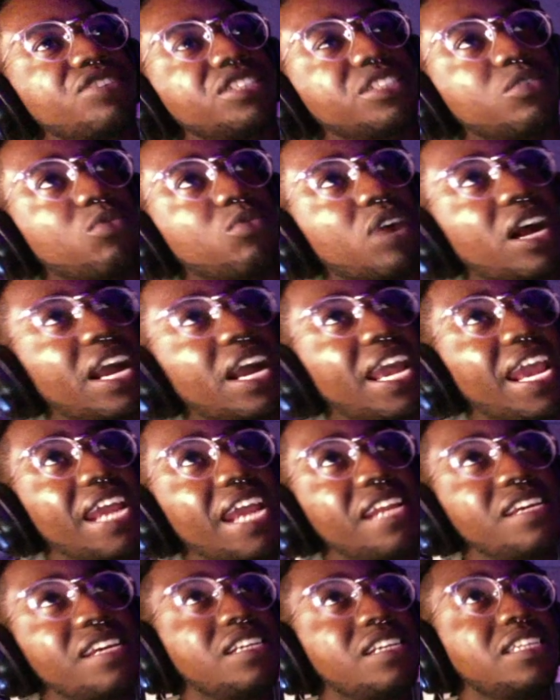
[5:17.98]
why
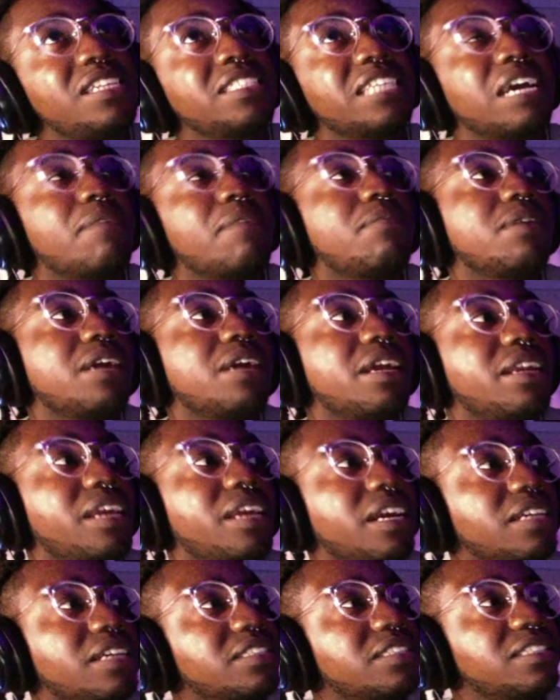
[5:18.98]
any of these N B A
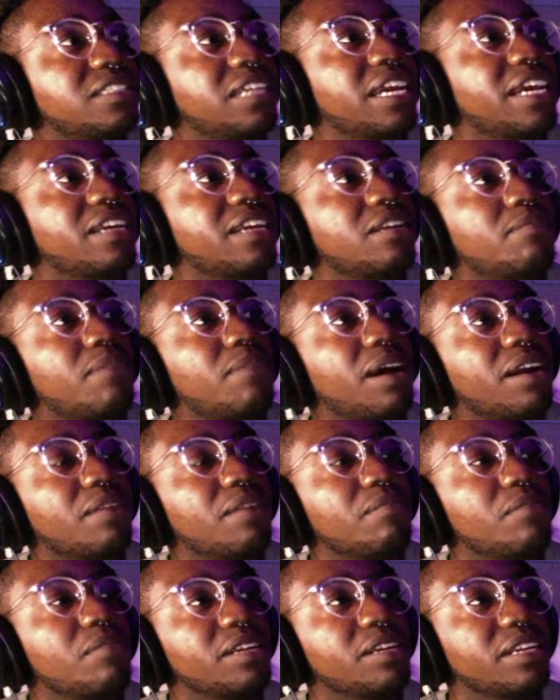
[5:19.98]
niggas is getting the amount of
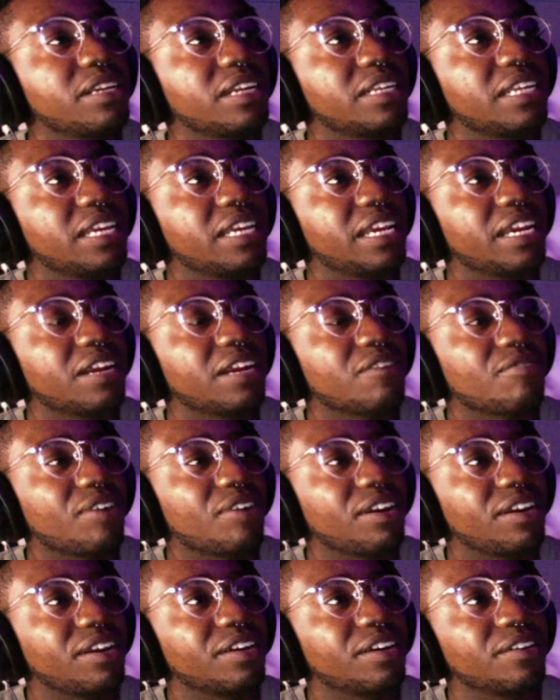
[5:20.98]
money that they getting
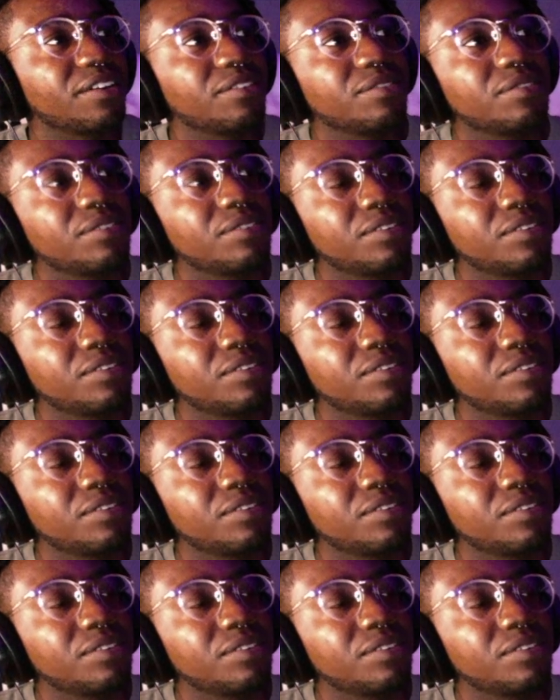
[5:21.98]
right now.